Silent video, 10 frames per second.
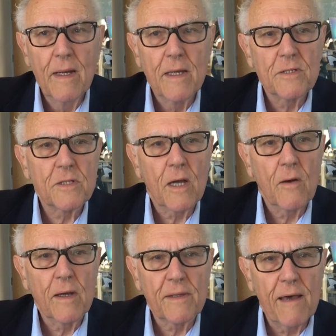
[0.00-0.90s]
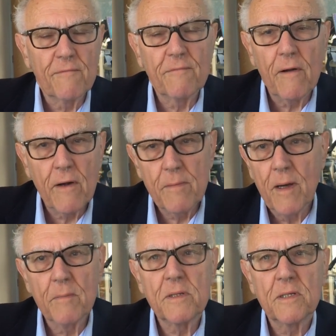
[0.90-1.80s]
So at that very
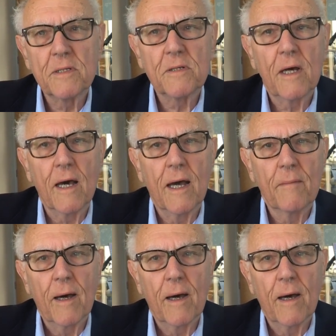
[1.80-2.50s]
moment in time,